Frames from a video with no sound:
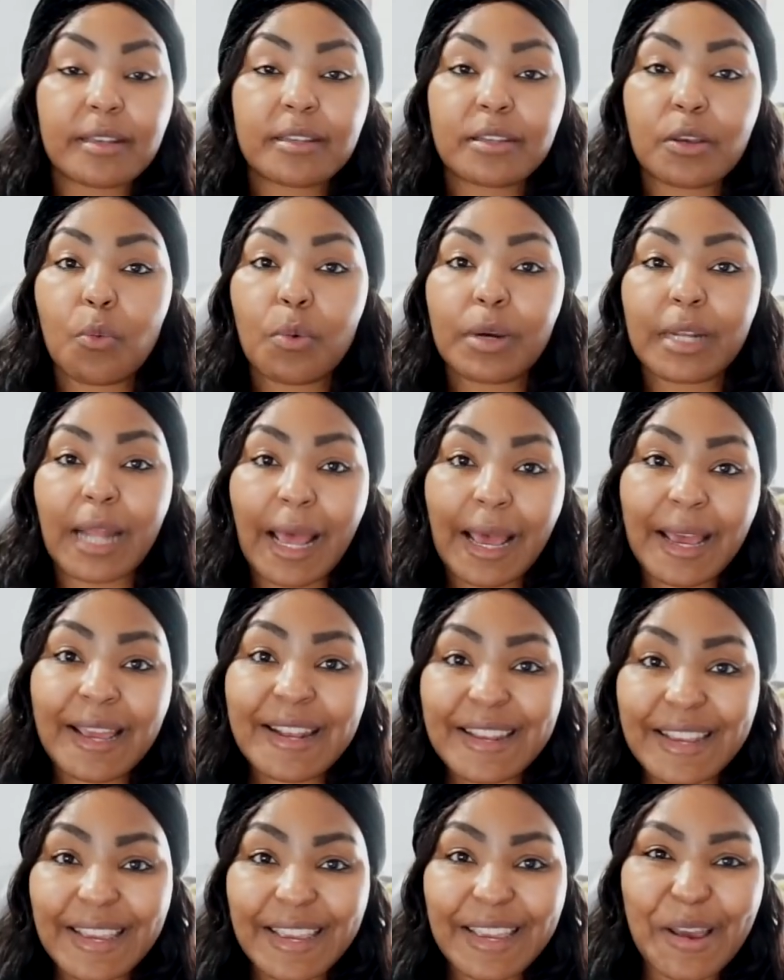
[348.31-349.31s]
so what I
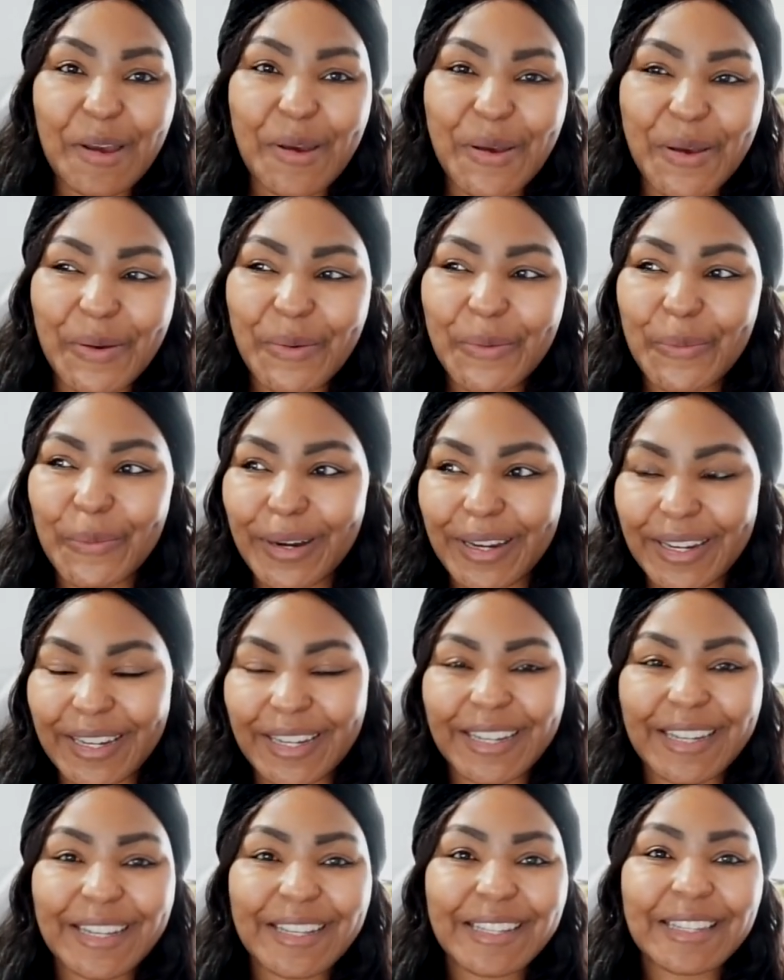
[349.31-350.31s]
did
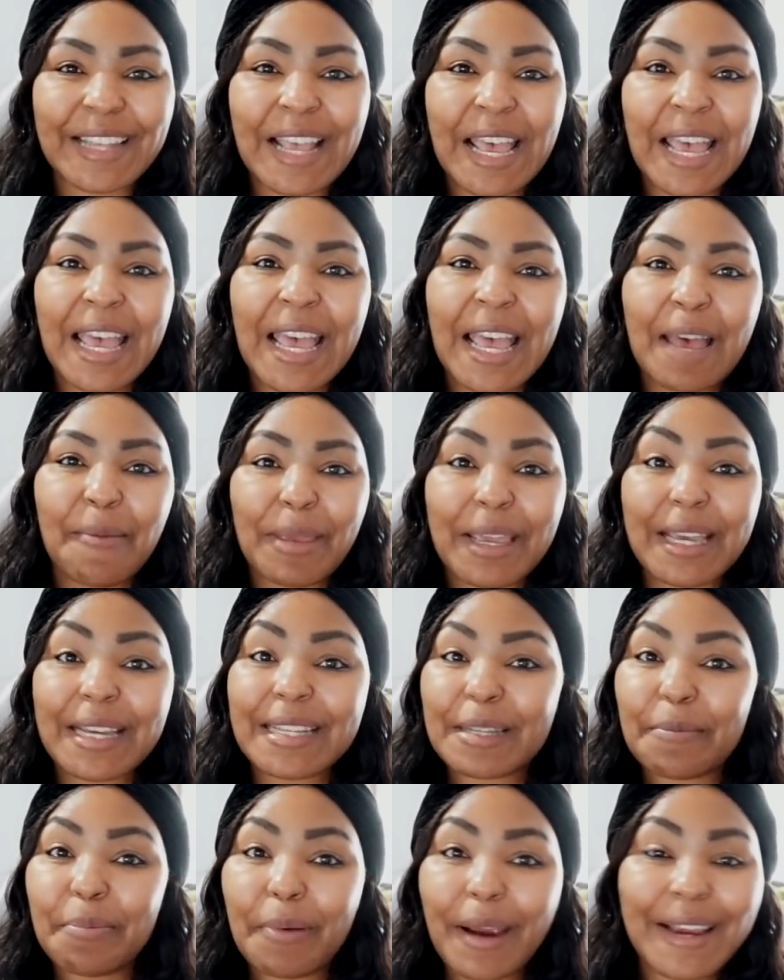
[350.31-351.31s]
was, because
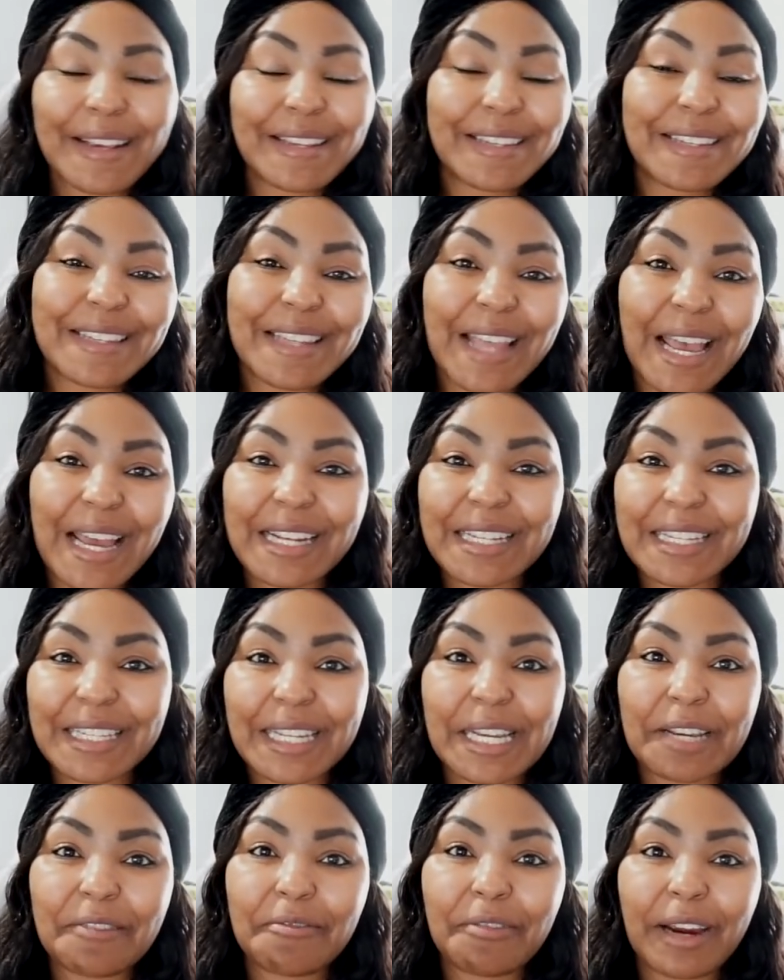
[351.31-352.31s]
the price is not
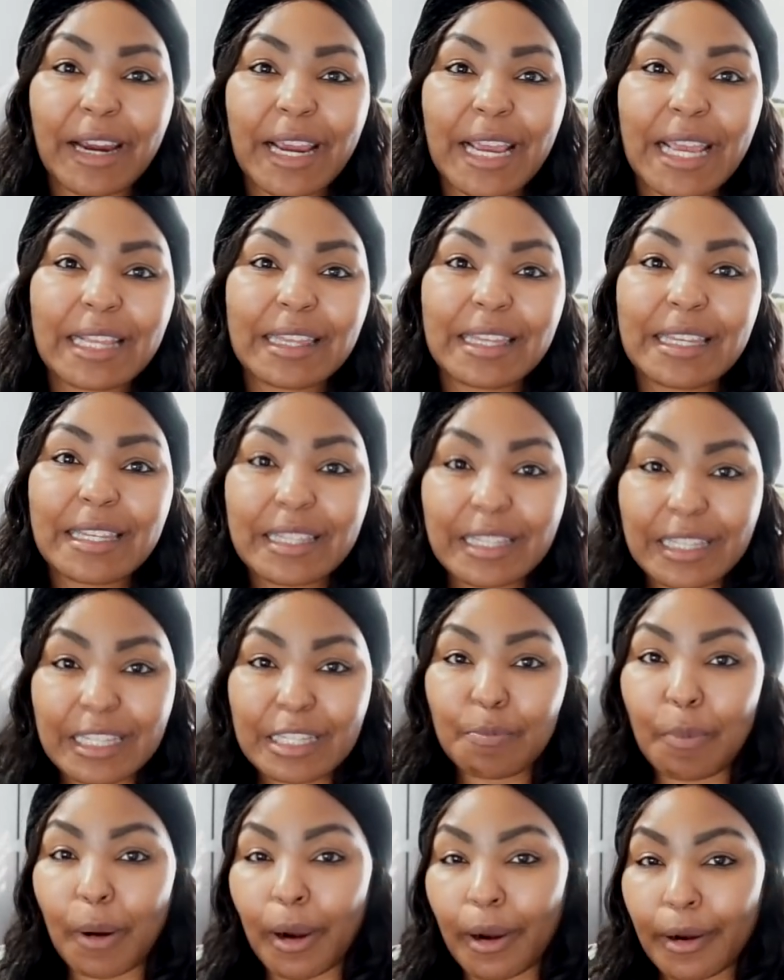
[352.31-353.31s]
cheap, right? This is
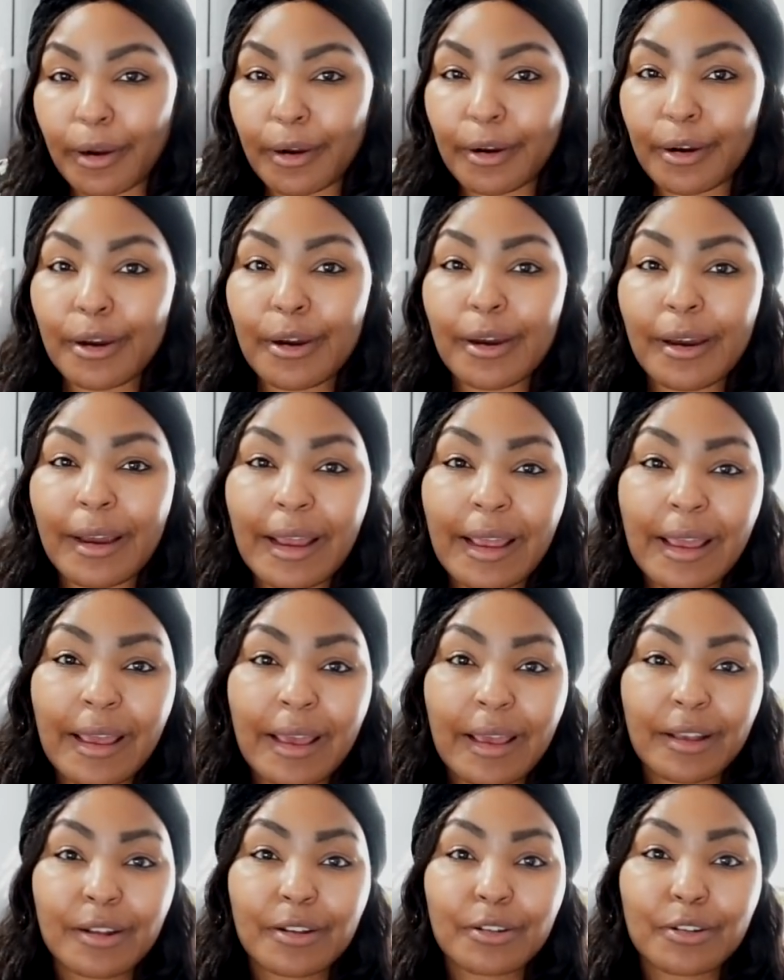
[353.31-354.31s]
per
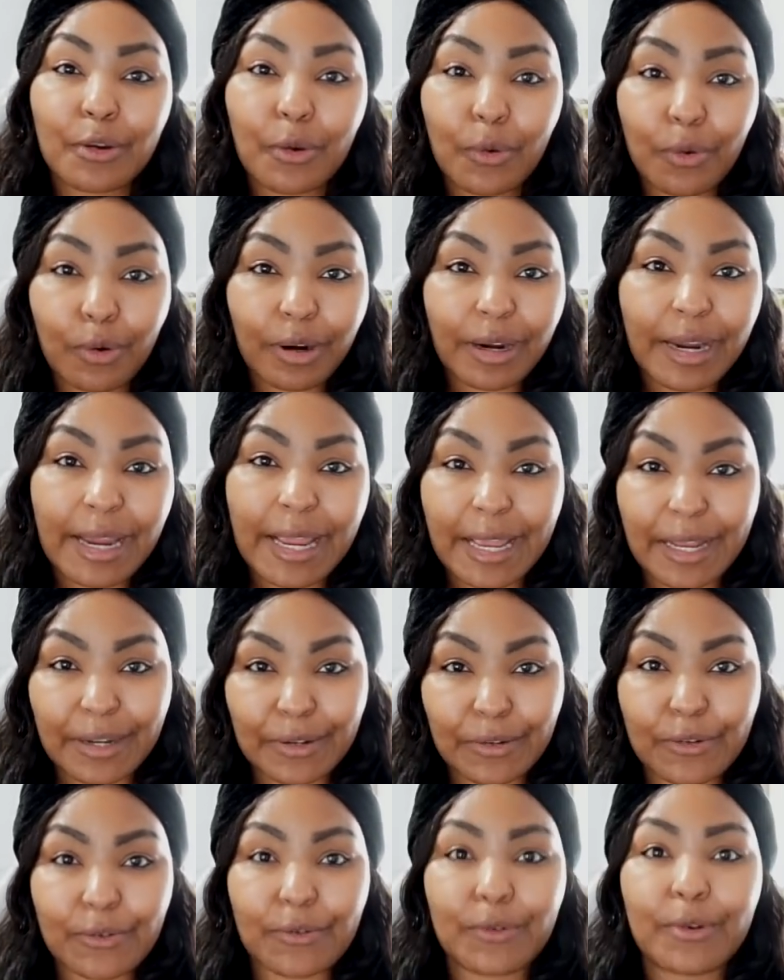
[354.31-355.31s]
door
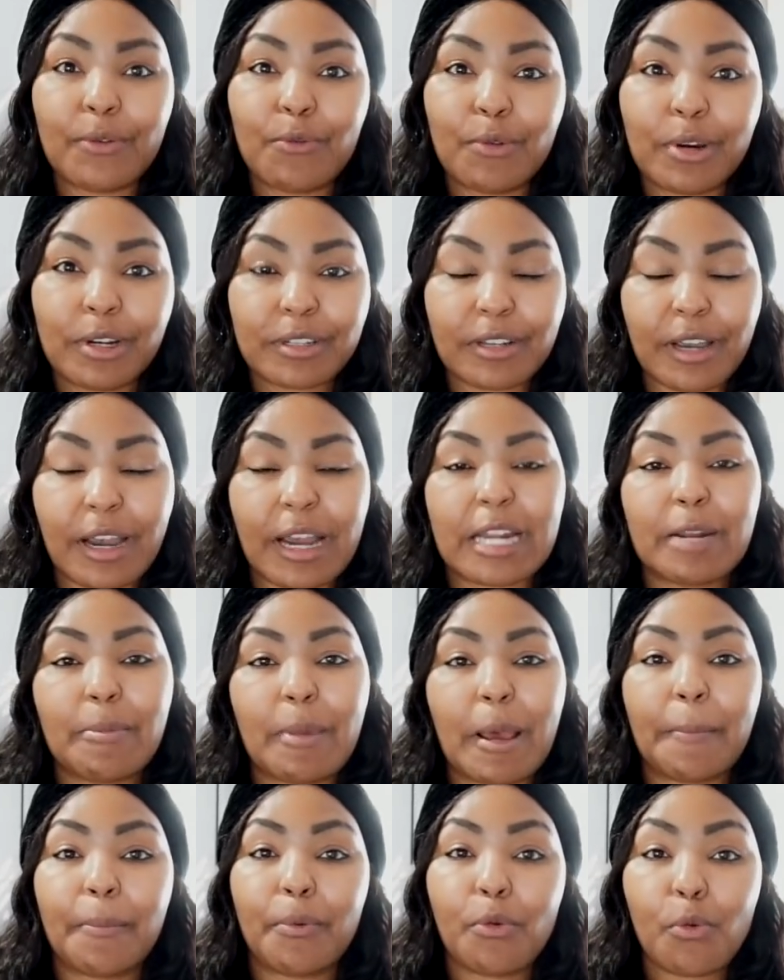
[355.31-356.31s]
handle we're talking
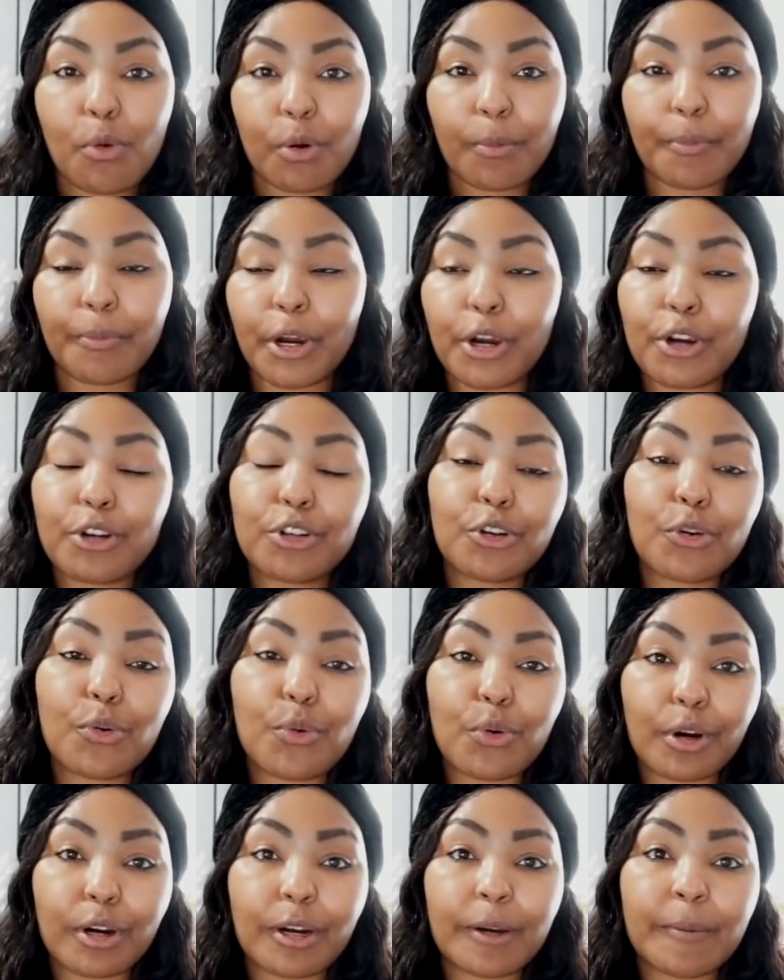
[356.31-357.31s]
about, per
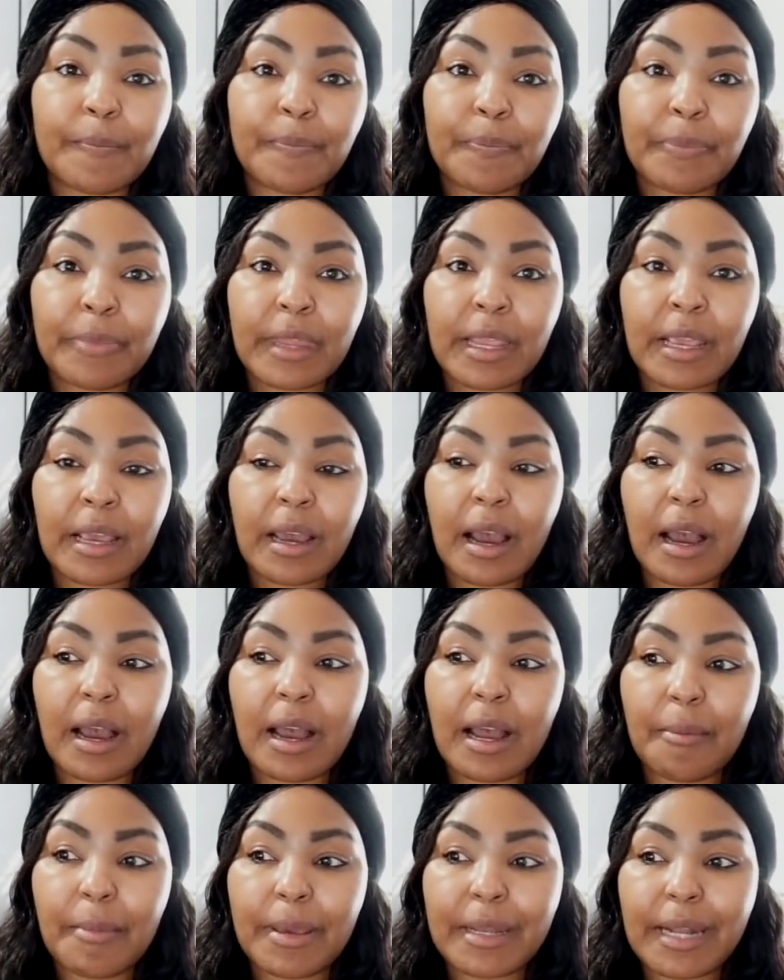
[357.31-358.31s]
door.
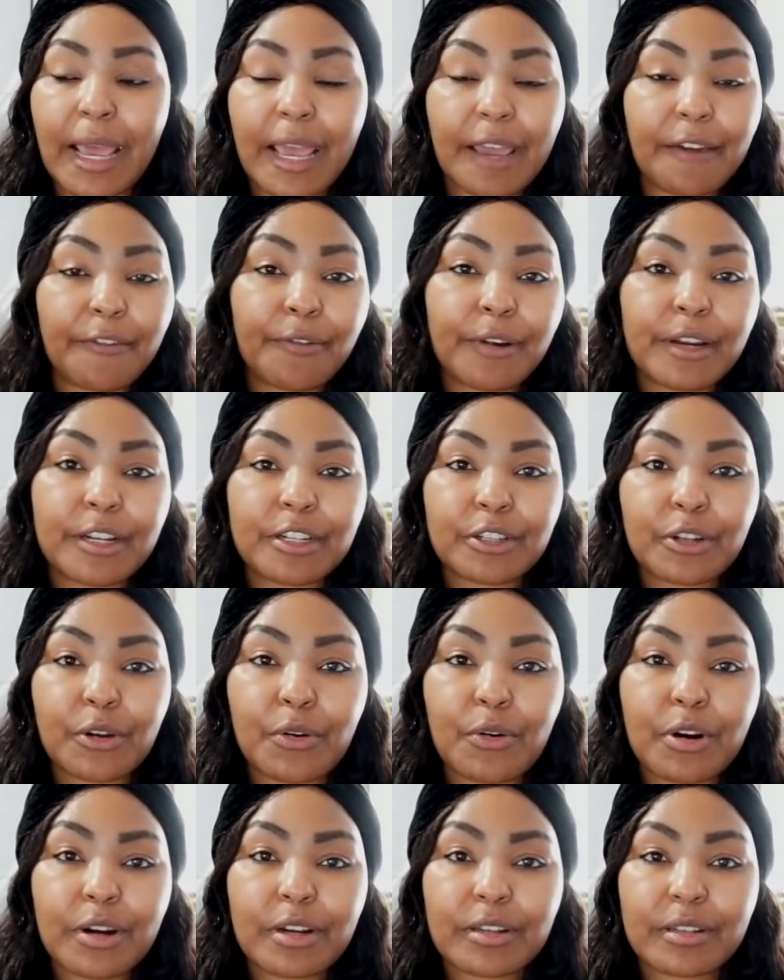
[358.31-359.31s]
And I have French
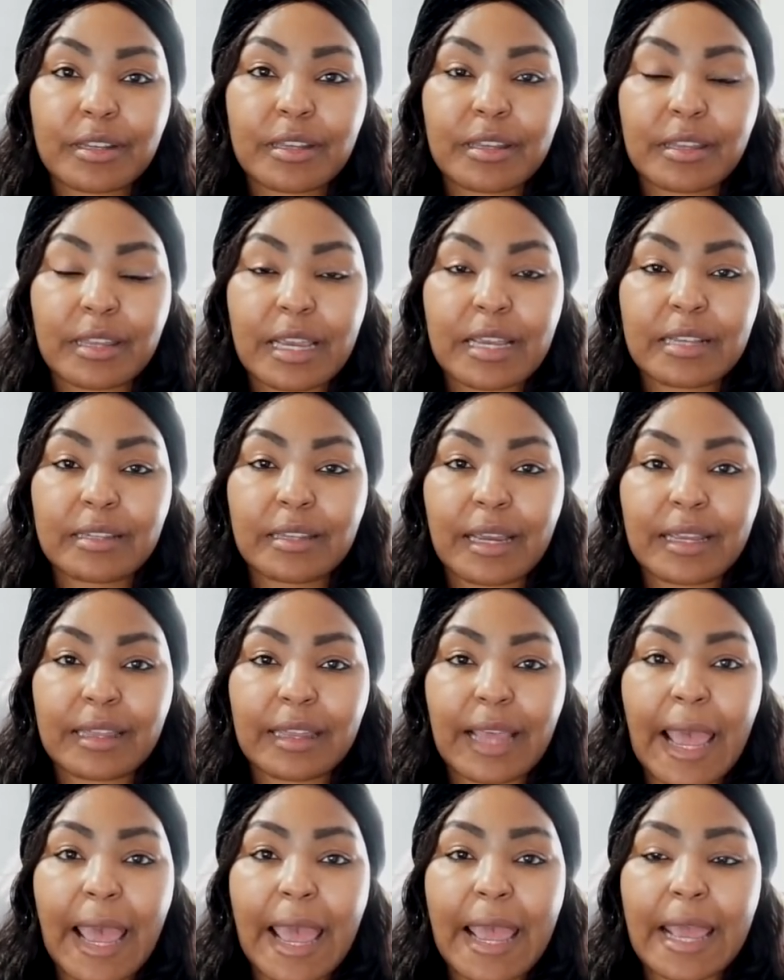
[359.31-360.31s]
doors and things like
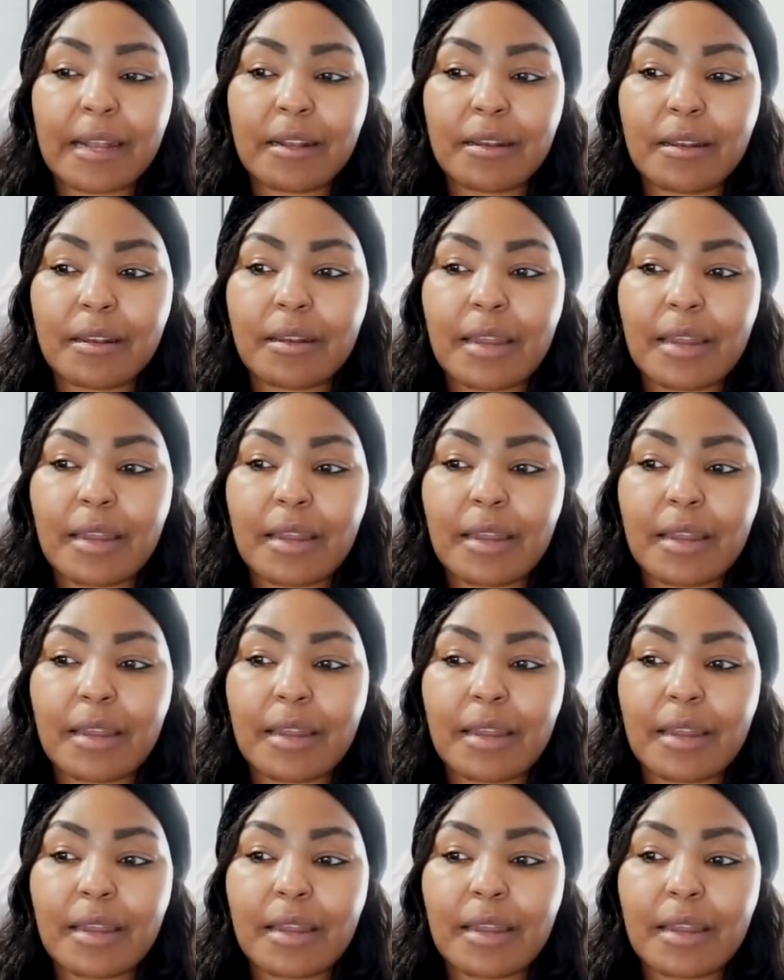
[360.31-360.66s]
that. And